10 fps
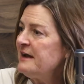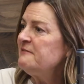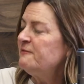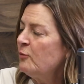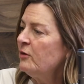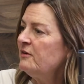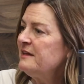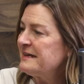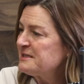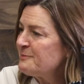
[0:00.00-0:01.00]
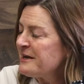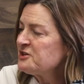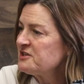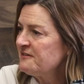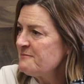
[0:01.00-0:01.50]
for the
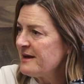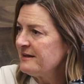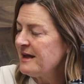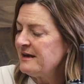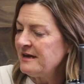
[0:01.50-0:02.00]
expansion of Medicaid,